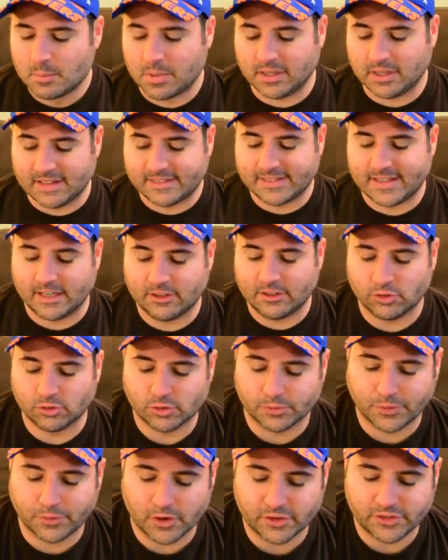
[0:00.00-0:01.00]
But let's get into it.
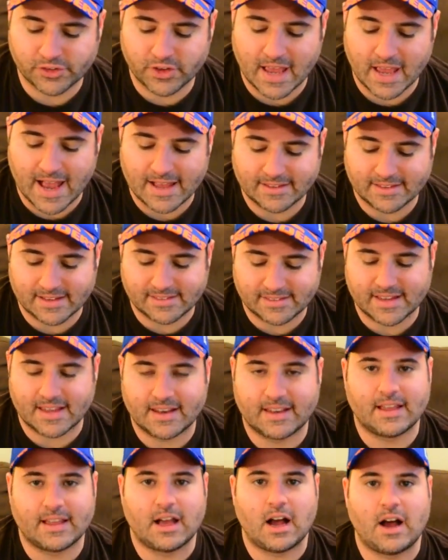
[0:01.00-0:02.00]
So first, as I
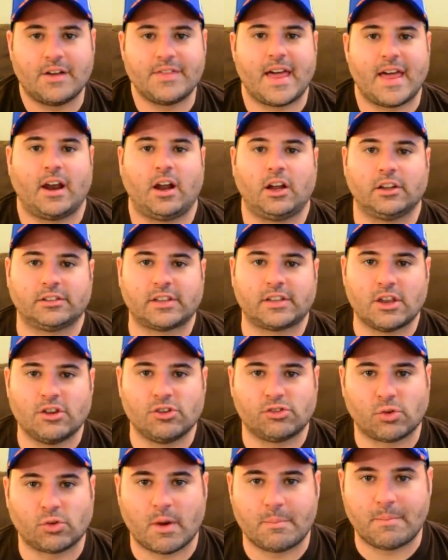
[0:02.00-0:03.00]
said, on that hunt that
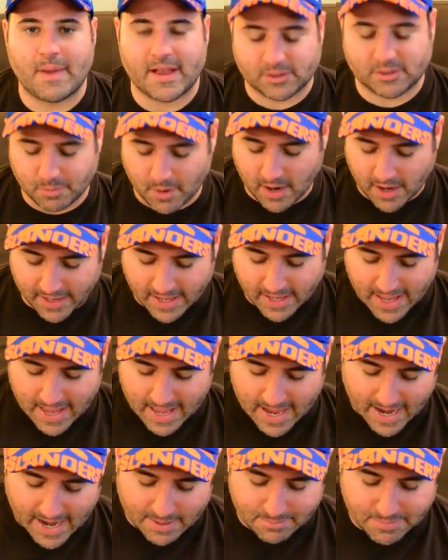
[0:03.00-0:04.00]
you saw at Best Buy,
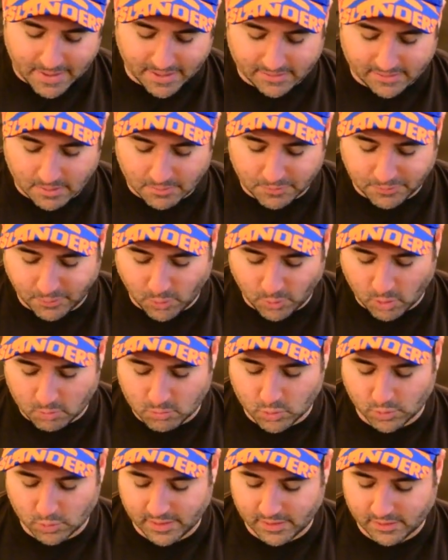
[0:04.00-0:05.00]
I had picked up four
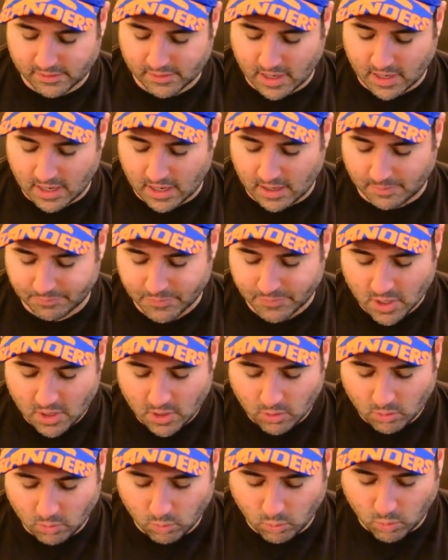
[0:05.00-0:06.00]
movies. Uh,
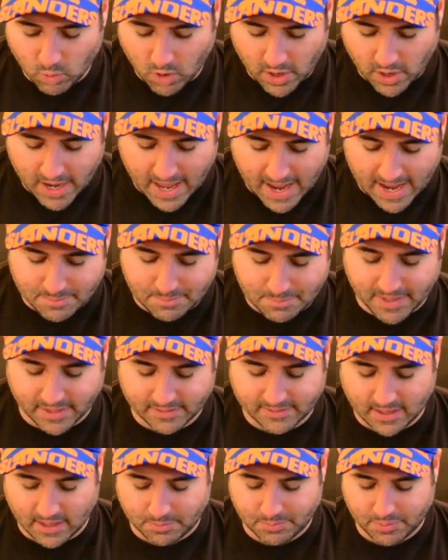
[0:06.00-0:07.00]
one I had
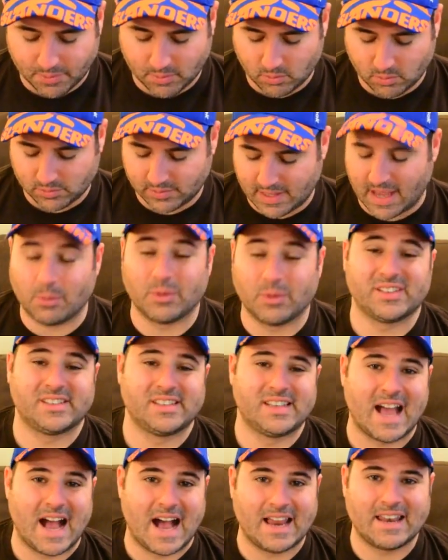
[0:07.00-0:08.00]
picked up that was
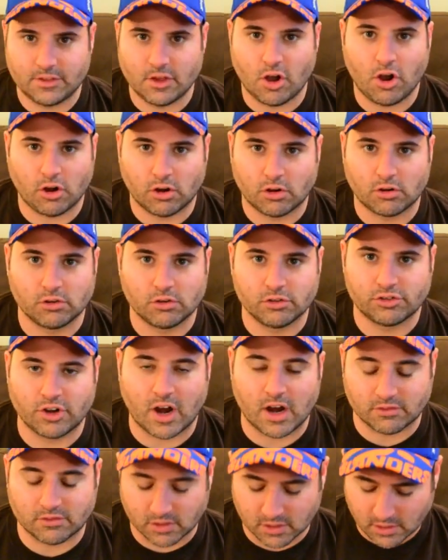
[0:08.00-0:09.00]
not in the horror
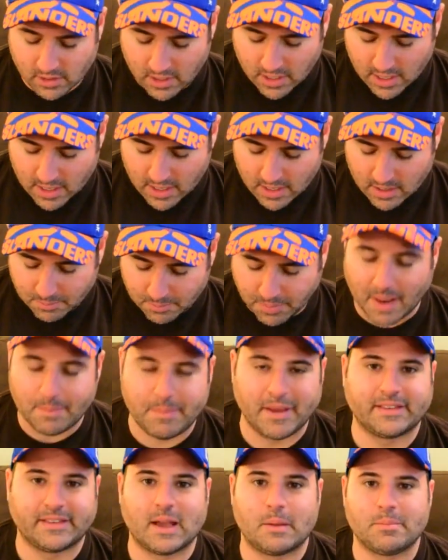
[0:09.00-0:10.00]
genre but
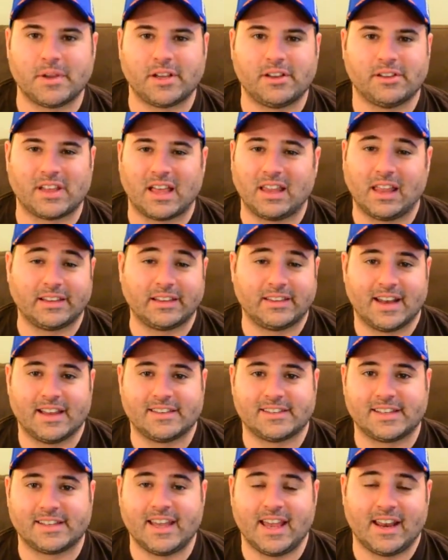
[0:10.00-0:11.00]
I picked up because I liked it
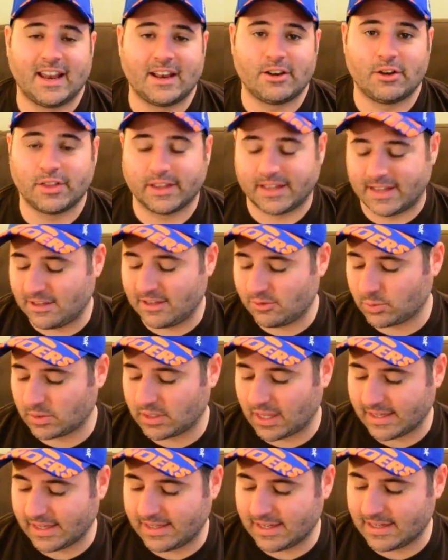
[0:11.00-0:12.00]
as a kid. I know the kids
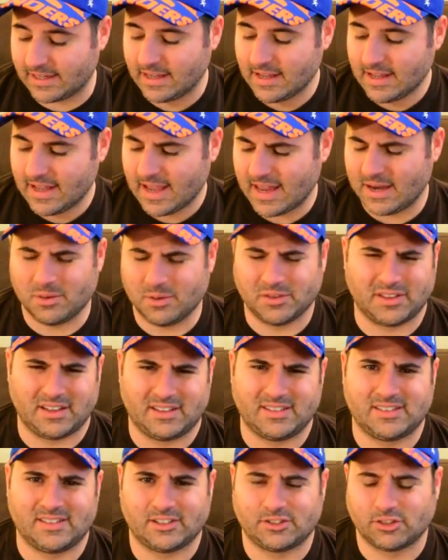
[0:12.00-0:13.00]
would like it, and it was
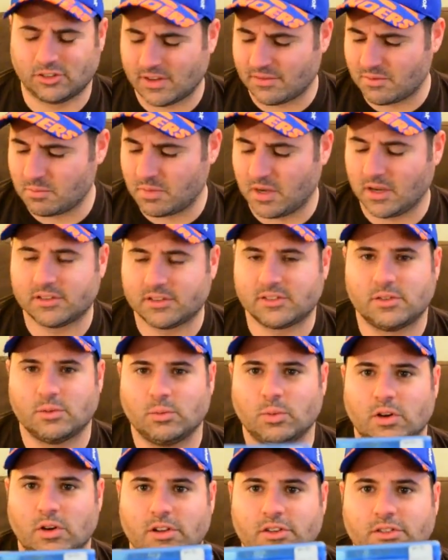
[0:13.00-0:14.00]
like six or seven
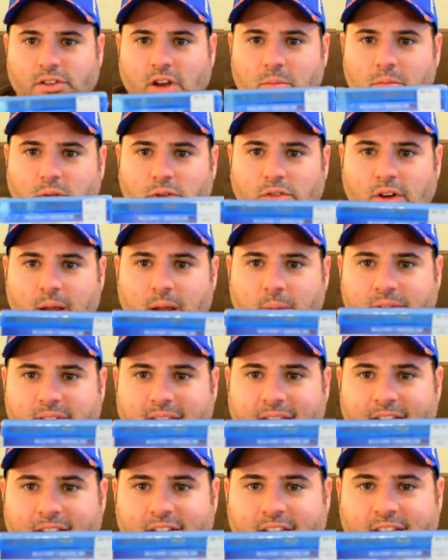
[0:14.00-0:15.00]
bucks. Was on Blu-ray
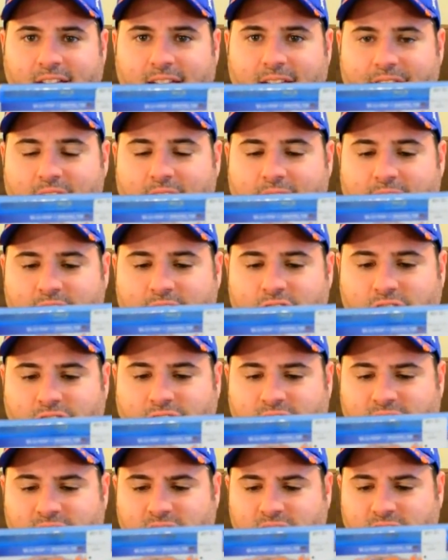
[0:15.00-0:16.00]
with Harry and the
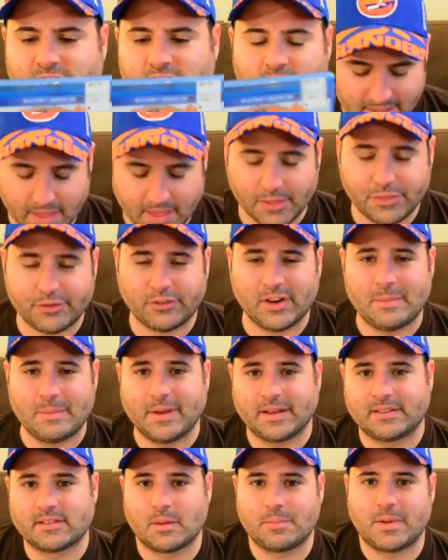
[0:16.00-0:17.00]
Hendersons. the three I
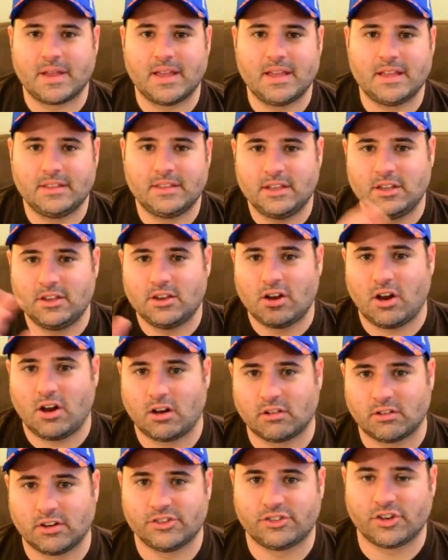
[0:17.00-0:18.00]
picked up in the
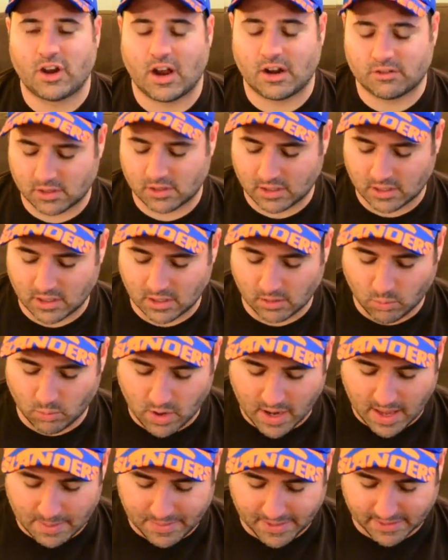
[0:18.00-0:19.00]
horror genre. Uh,
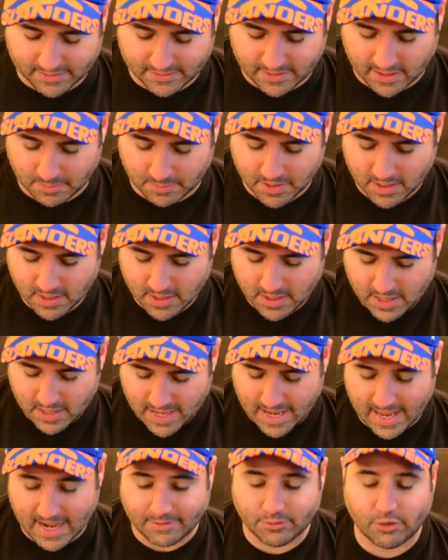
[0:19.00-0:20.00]
one I picked up,
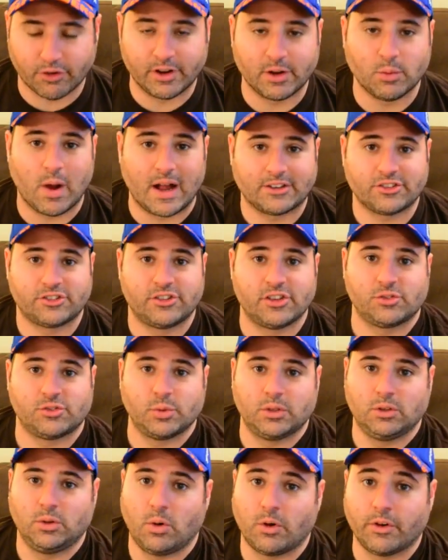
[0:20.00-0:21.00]
and I've already watched
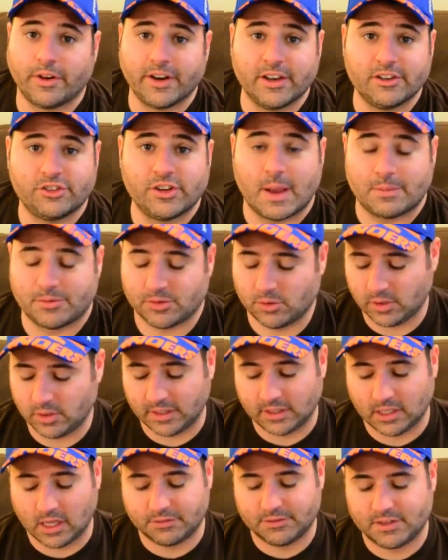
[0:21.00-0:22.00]
this with Lauren, and she
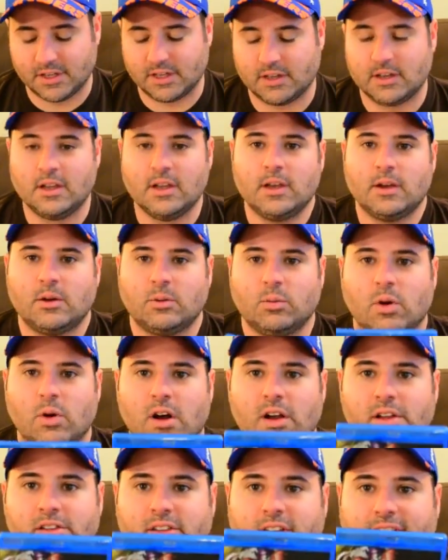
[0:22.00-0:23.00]
absolutely loved it.
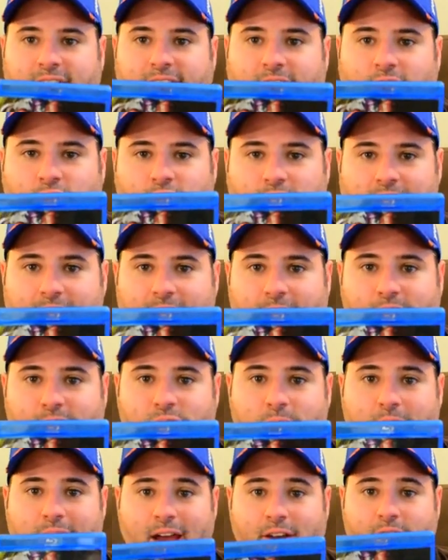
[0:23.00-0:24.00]
Was Killer
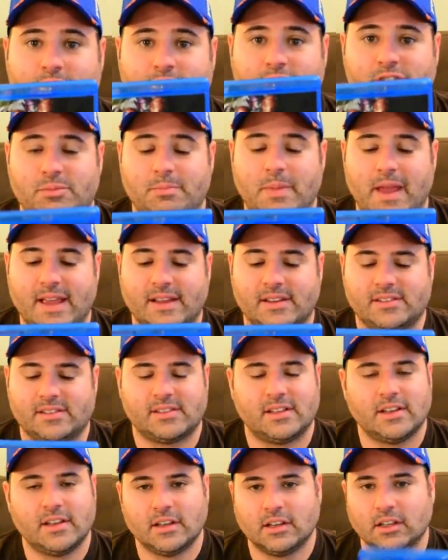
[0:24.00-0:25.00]
Clowns from Outer
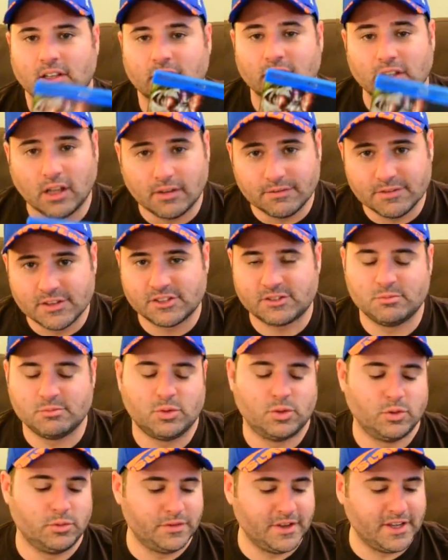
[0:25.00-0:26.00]
Space. Love this
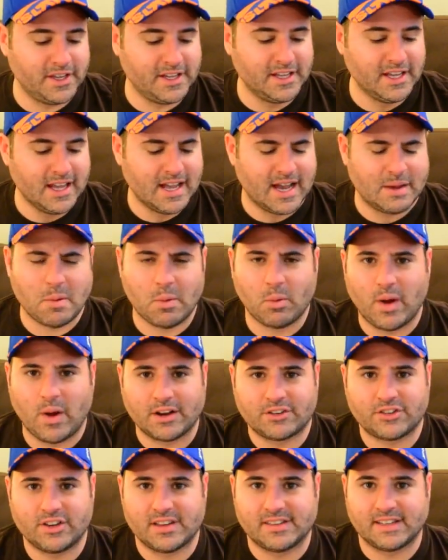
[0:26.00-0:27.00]
movie. I remember
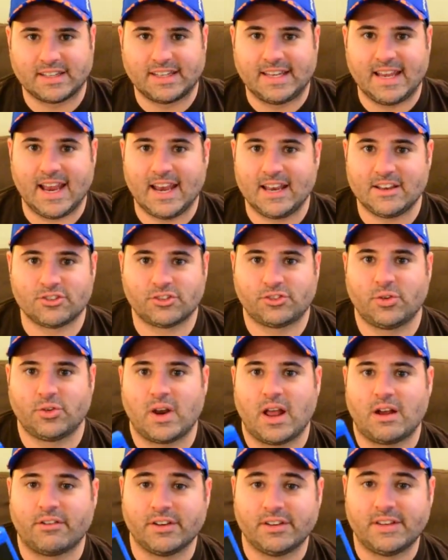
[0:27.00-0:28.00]
watching it as a kid and just
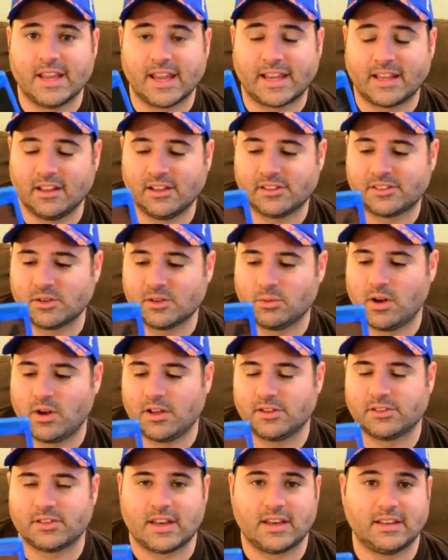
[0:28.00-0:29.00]
thought how ridiculous it
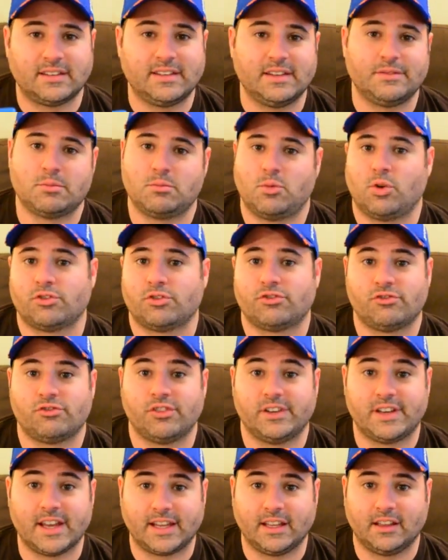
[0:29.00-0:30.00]
was, and it's even more
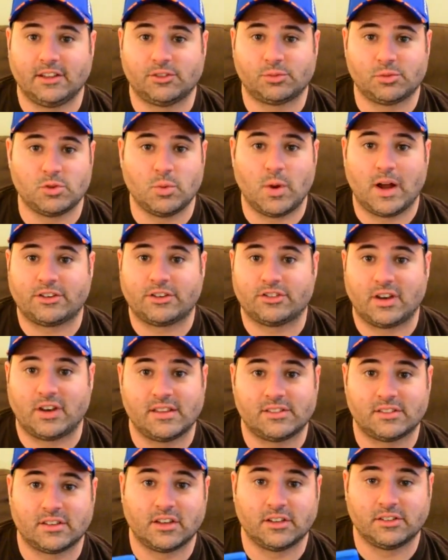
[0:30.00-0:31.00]
ridiculous when you watch it
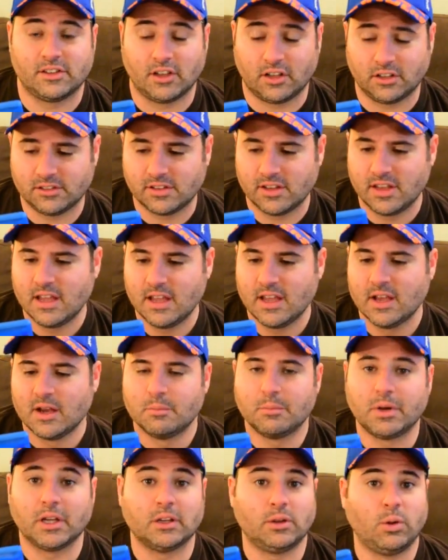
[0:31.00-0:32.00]
as an adult.
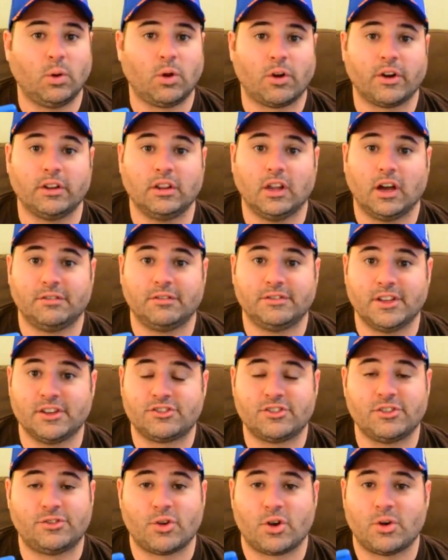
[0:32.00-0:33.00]
But Lauren loved
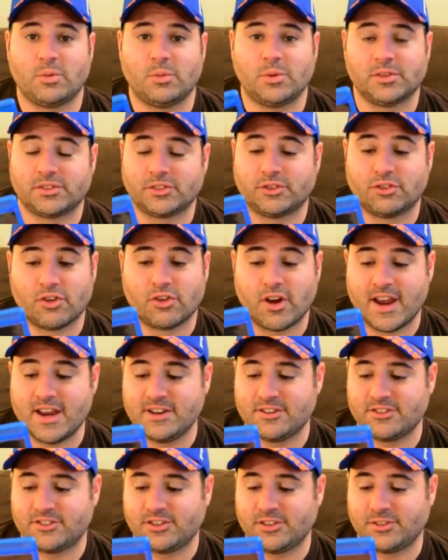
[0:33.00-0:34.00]
it. She thought it was
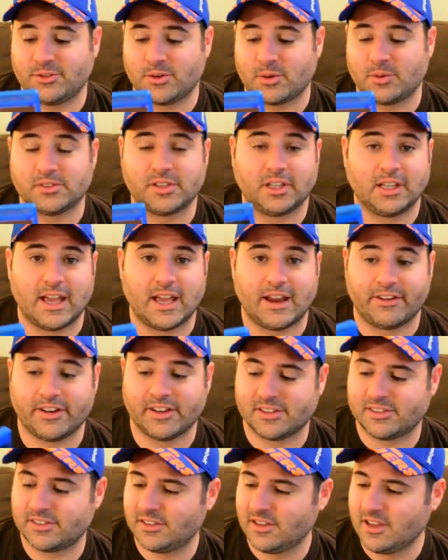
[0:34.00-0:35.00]
great. She thought it was
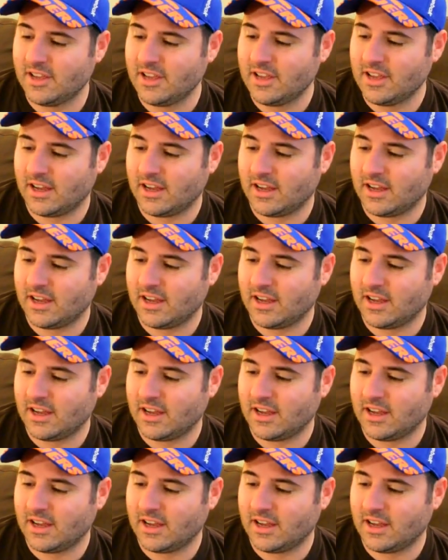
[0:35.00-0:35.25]
hilarious.